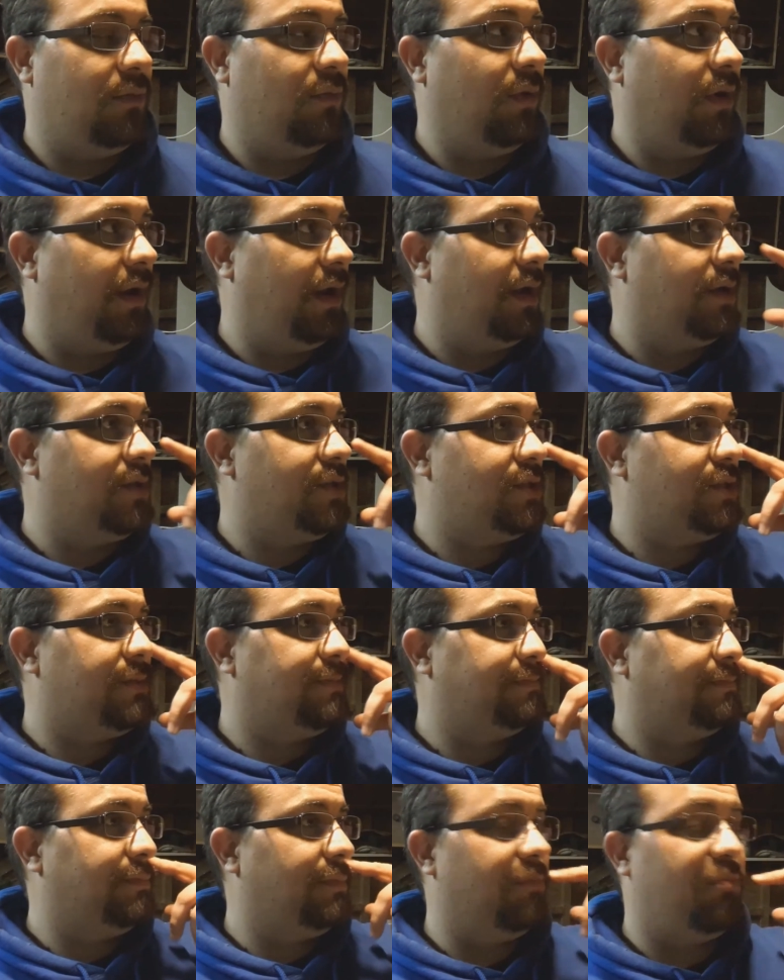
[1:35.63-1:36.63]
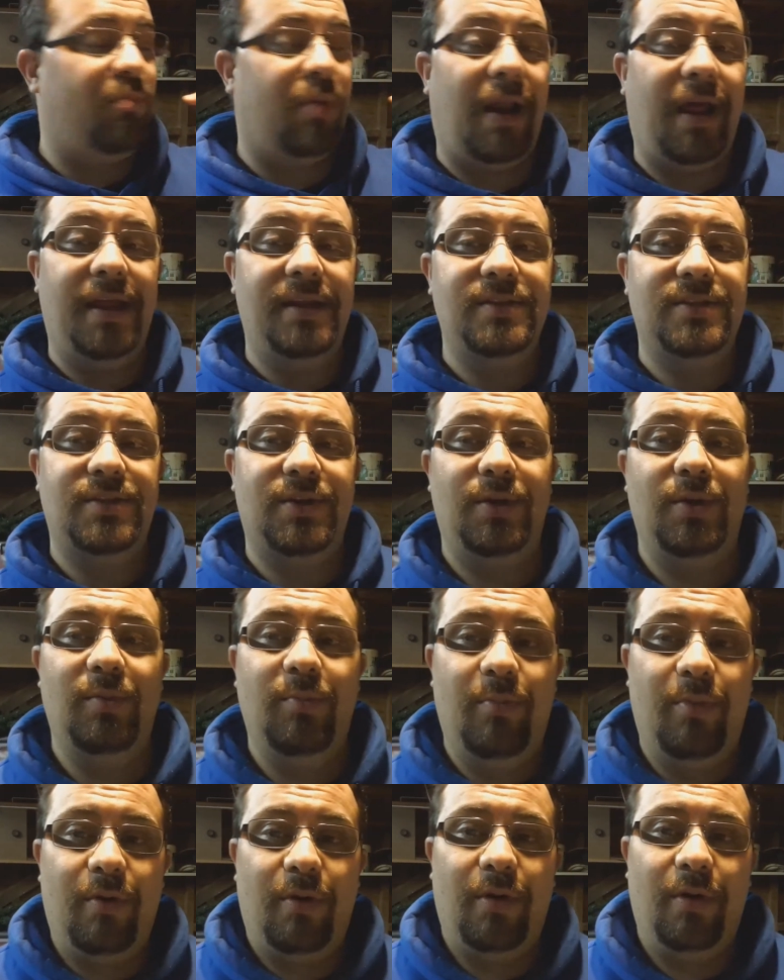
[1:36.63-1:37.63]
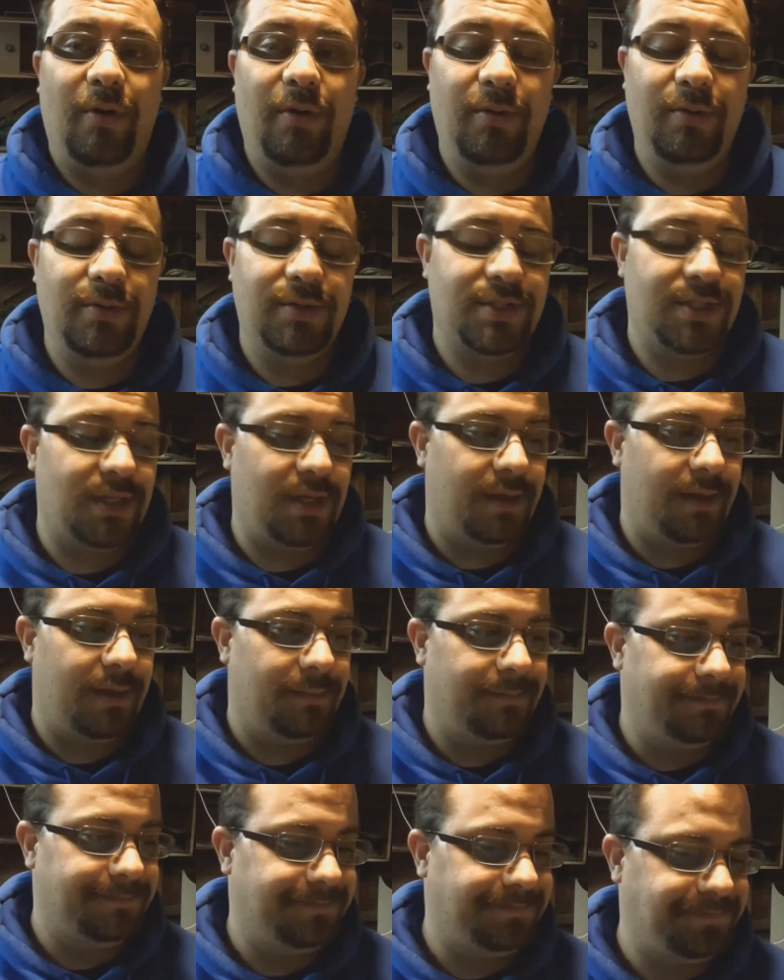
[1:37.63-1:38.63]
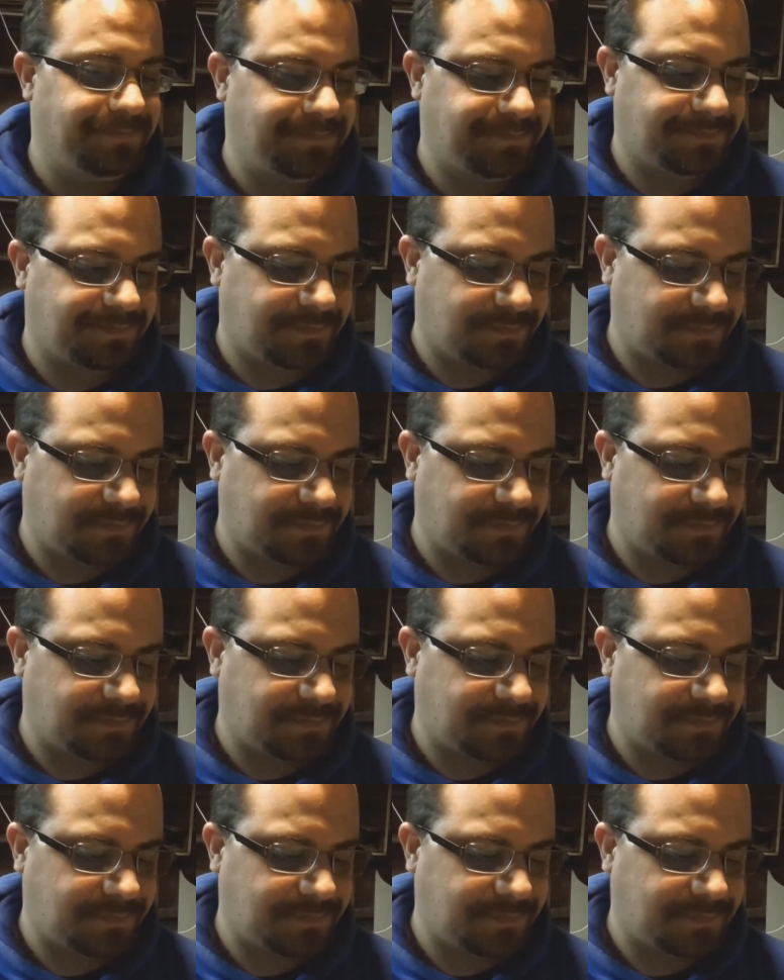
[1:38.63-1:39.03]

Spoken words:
What else? Plan to brew some